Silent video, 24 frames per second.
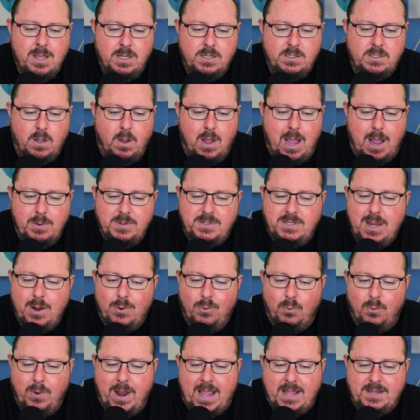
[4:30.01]
So I would say
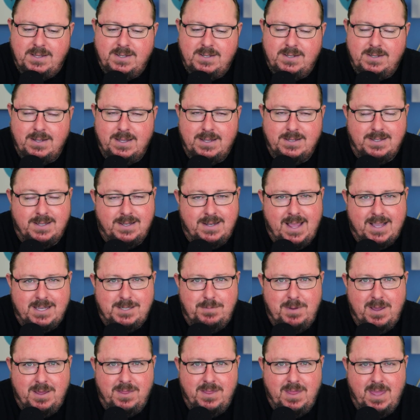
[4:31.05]
rates is the next
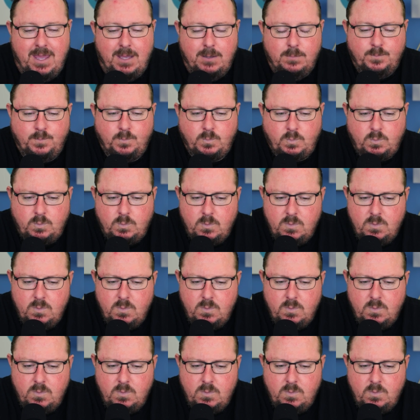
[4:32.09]
big thing